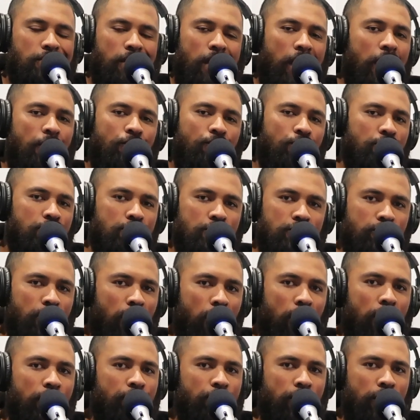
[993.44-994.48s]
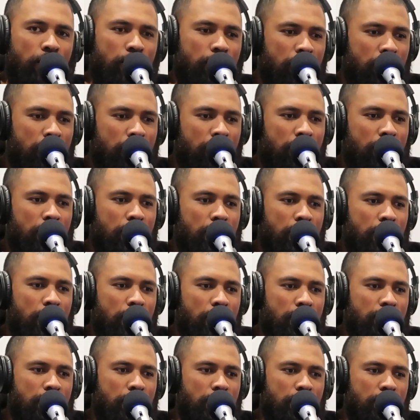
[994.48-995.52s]
average iPhone.
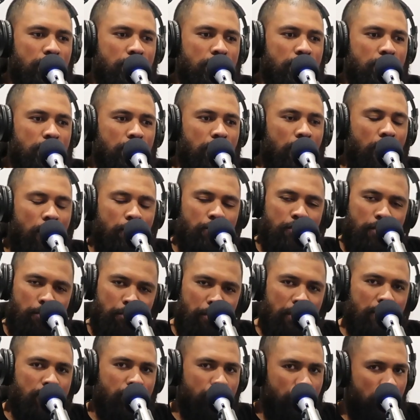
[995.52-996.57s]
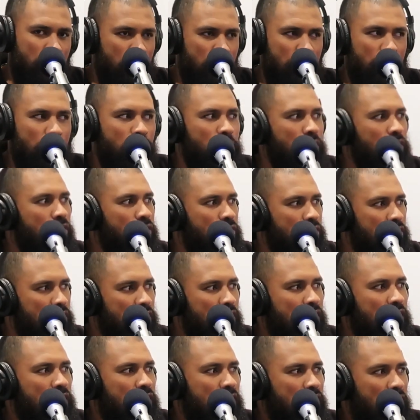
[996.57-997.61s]
It says I'm the best phone in the world.
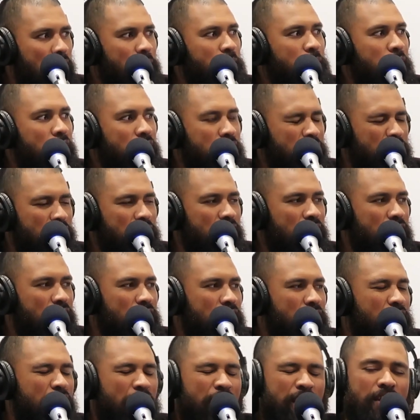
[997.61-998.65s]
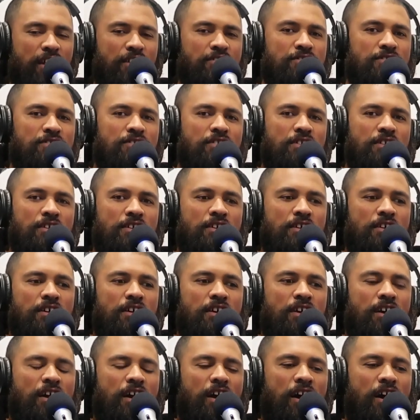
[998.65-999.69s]
I'm the, you know, and that's
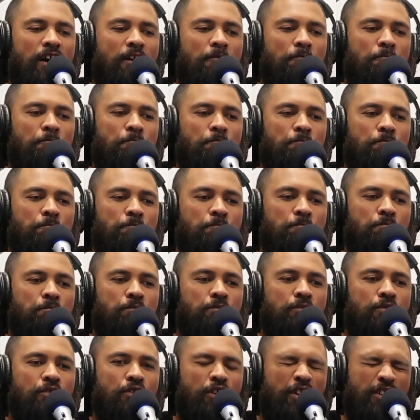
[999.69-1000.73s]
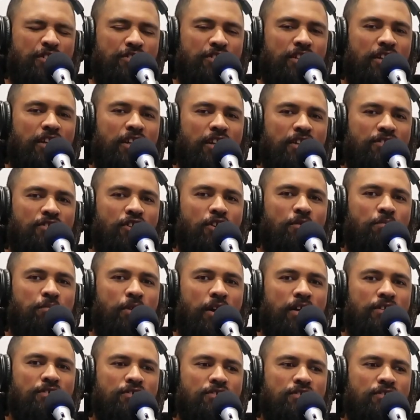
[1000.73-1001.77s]
it's singing its own
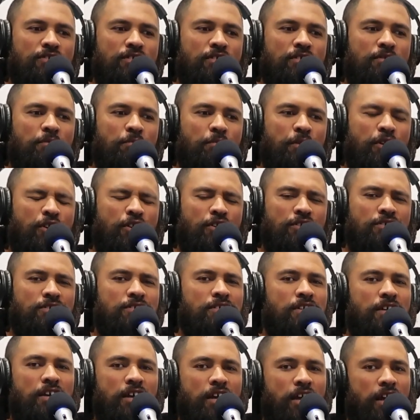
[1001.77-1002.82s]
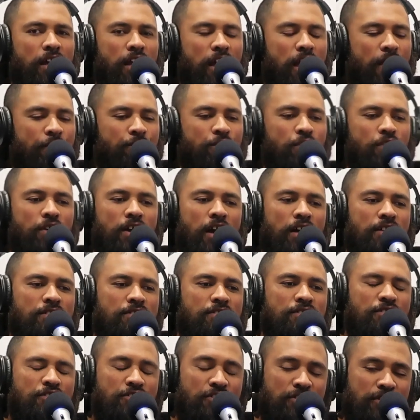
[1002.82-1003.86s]
praises, because if you can't
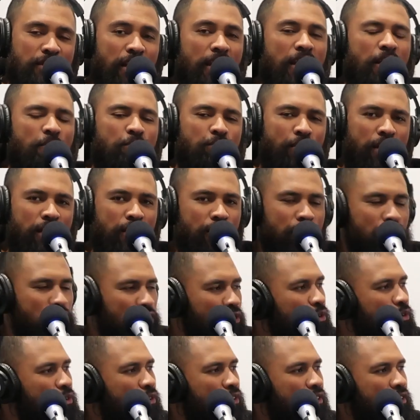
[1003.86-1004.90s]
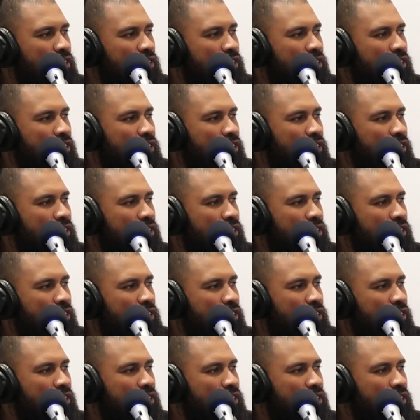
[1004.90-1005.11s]
celebrate you,